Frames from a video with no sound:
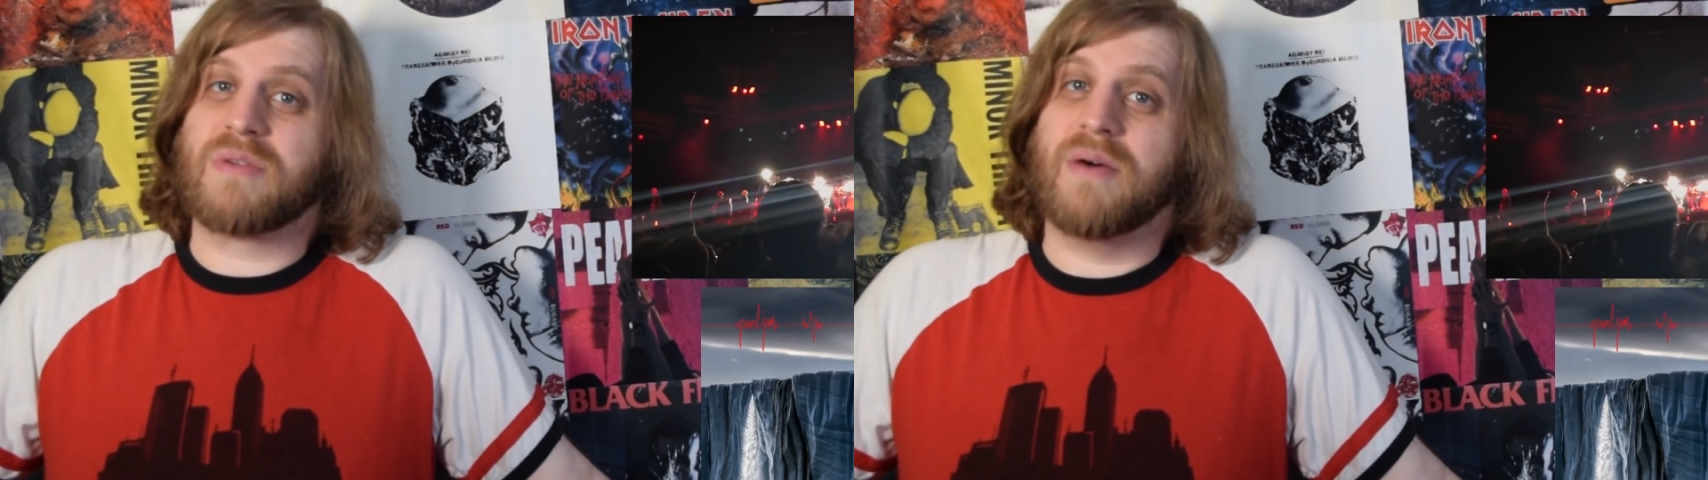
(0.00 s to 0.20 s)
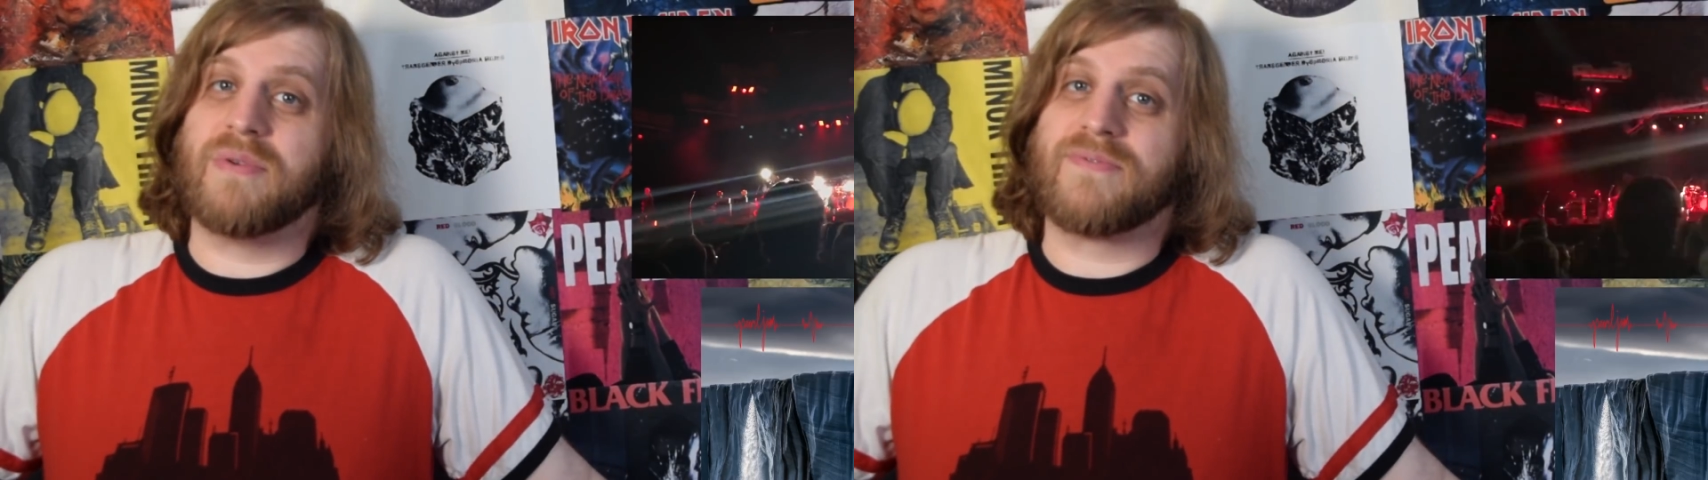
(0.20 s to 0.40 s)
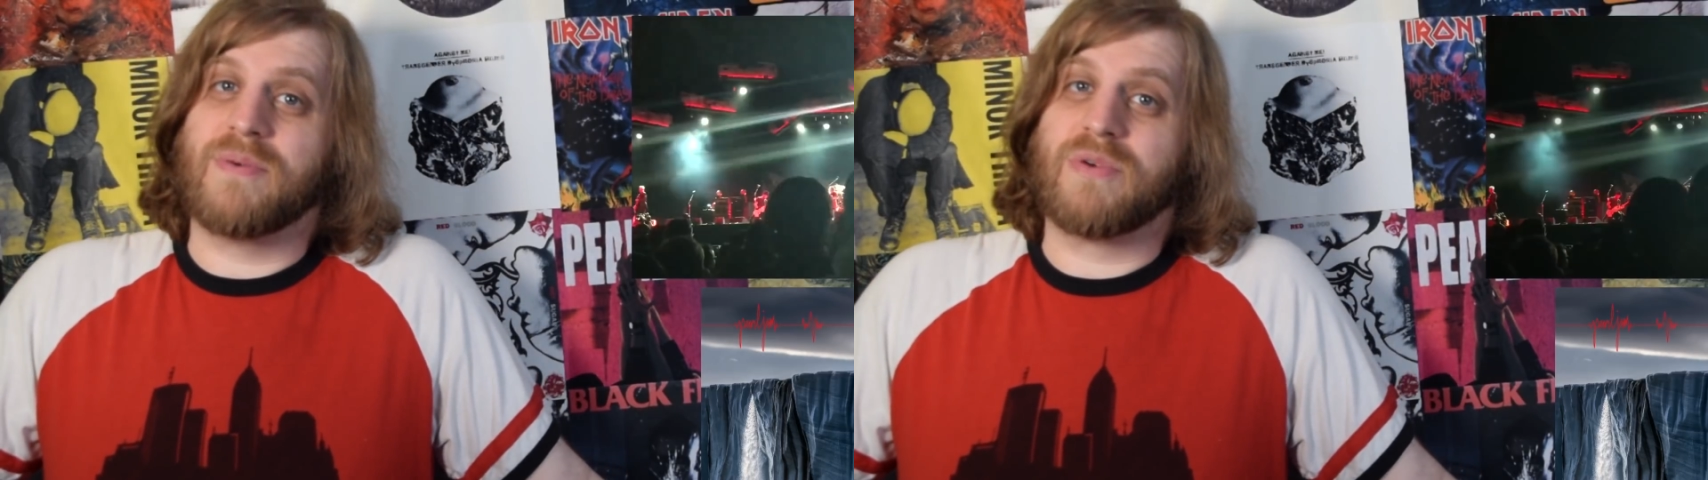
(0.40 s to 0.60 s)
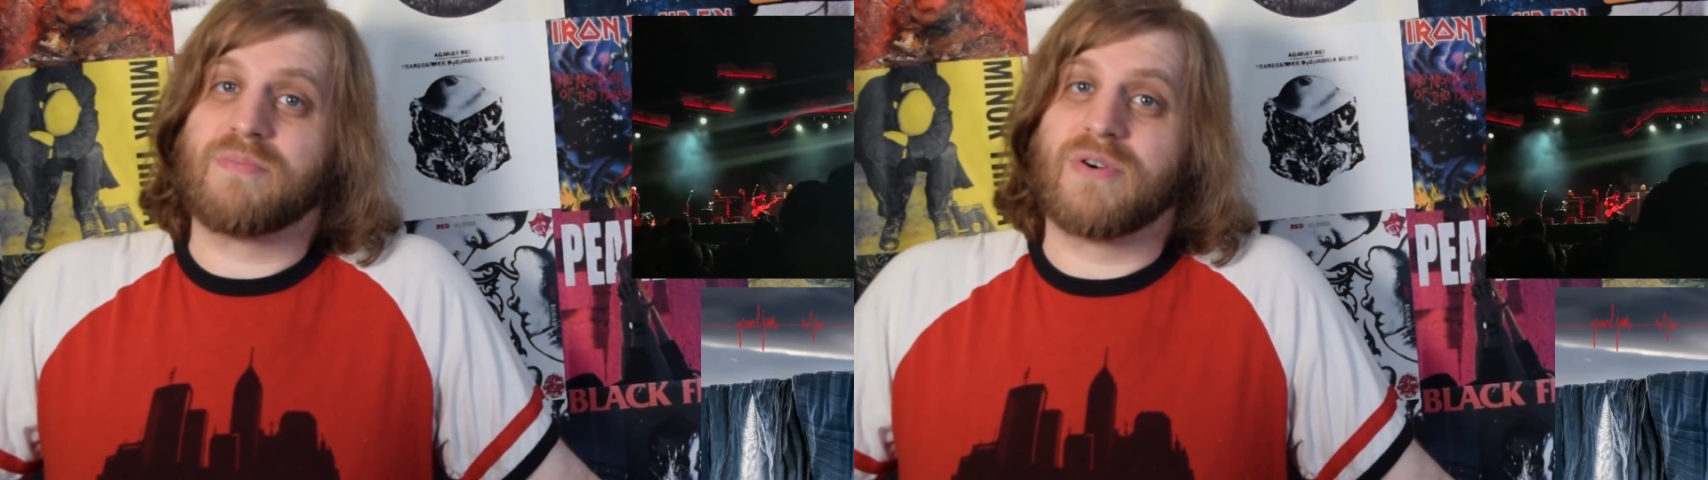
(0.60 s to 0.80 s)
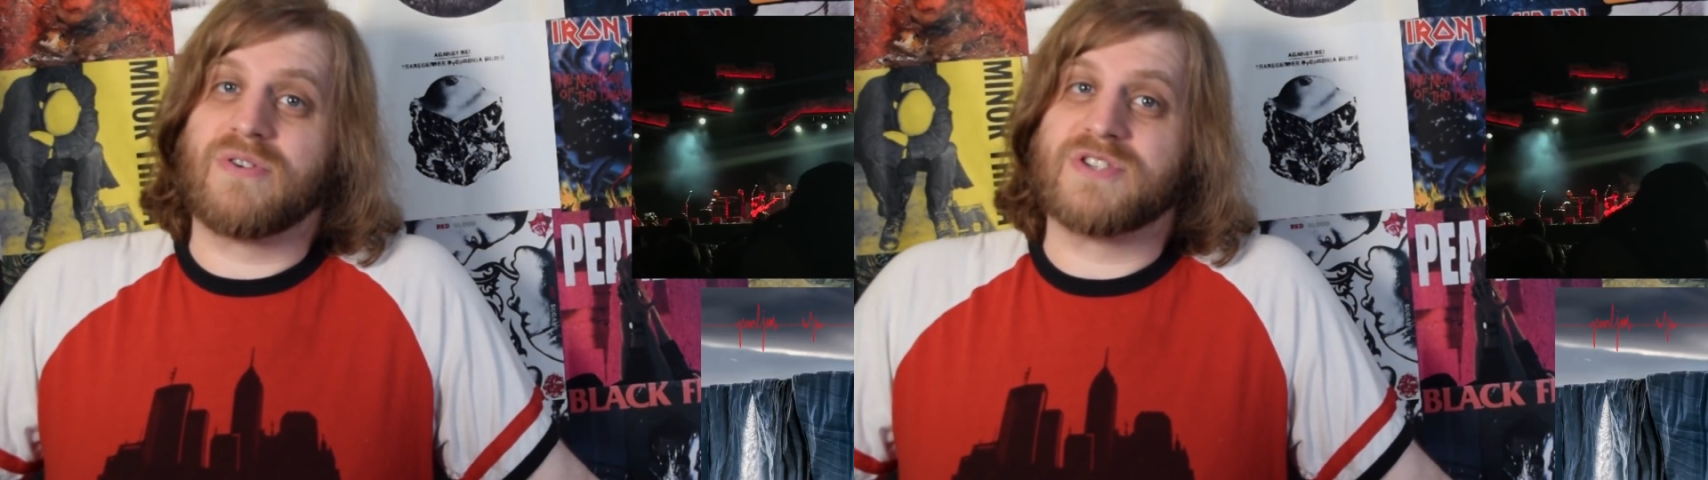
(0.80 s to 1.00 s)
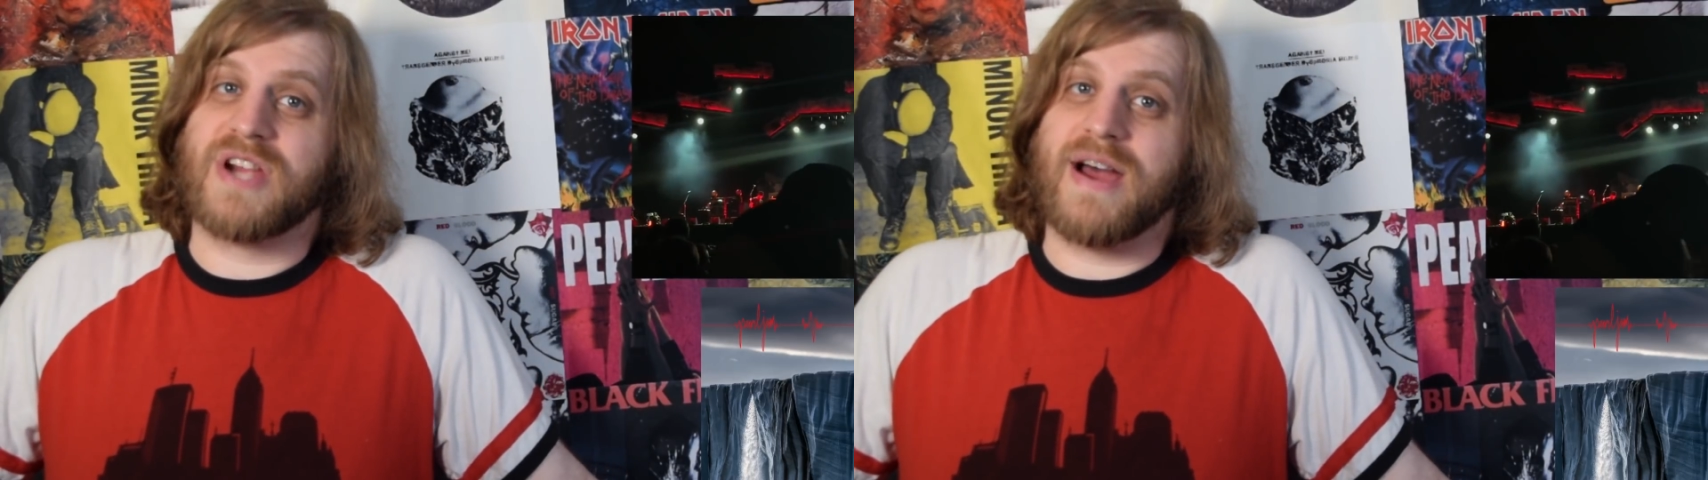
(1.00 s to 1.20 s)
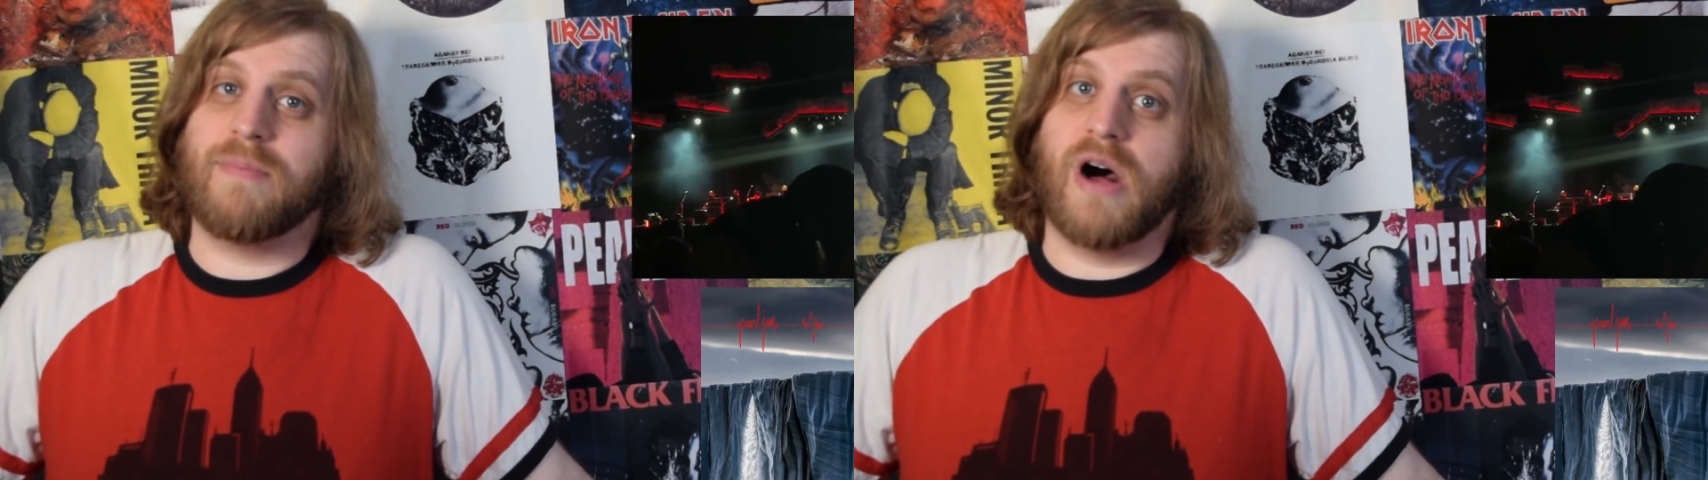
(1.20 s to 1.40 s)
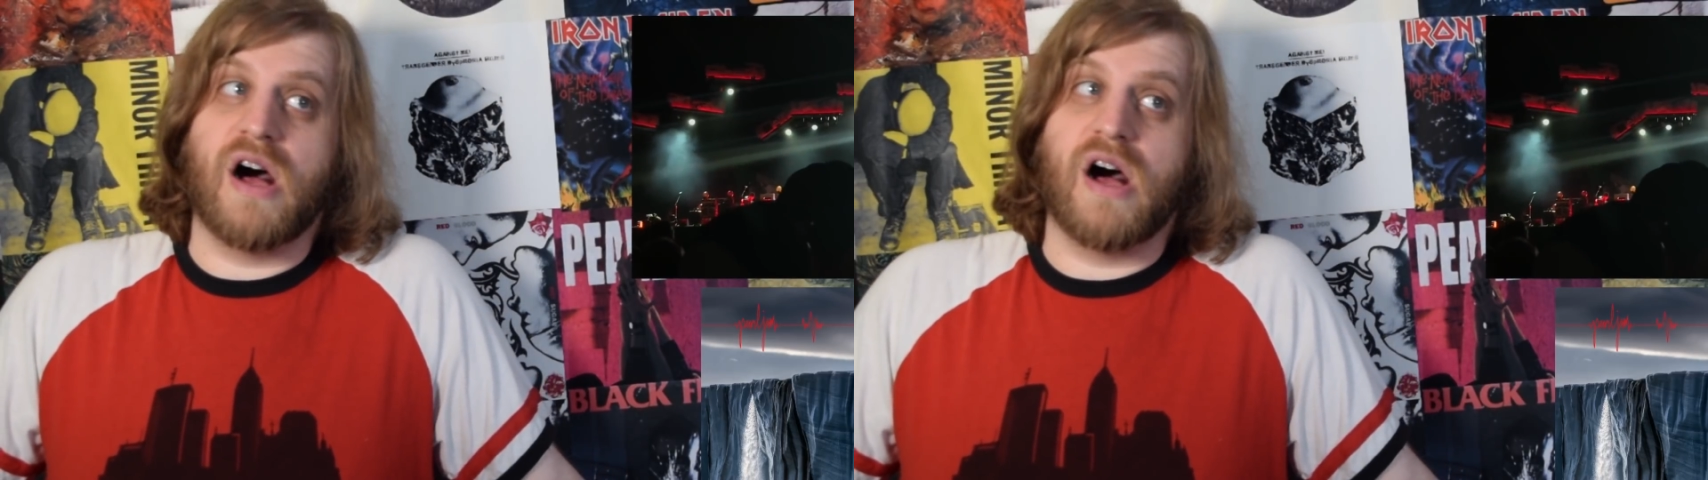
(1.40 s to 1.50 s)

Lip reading: coming from with Pearl Jam,